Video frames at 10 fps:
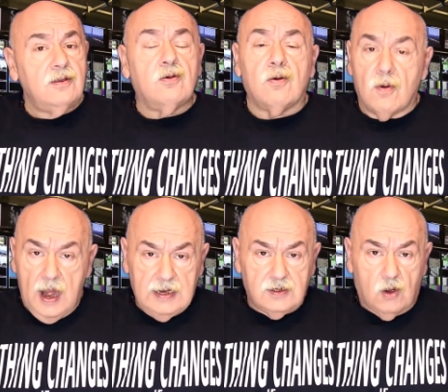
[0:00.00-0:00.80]

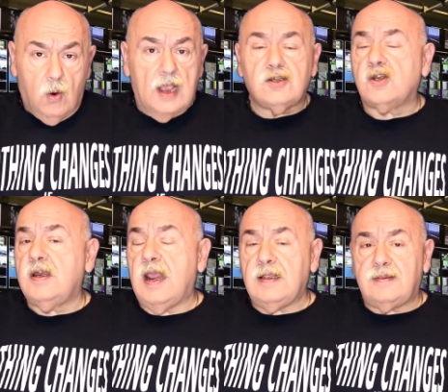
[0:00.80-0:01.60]
great question,
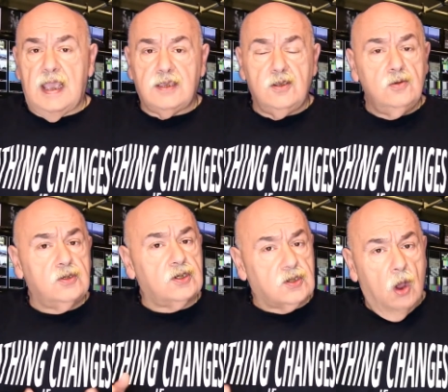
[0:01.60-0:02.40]
and thank you
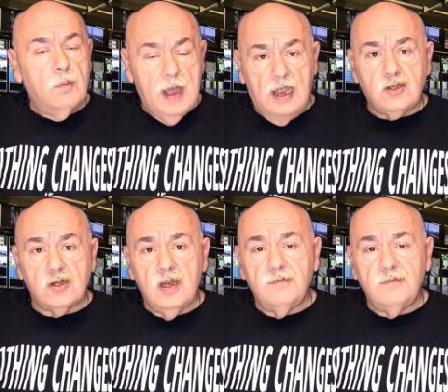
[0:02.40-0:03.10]
so much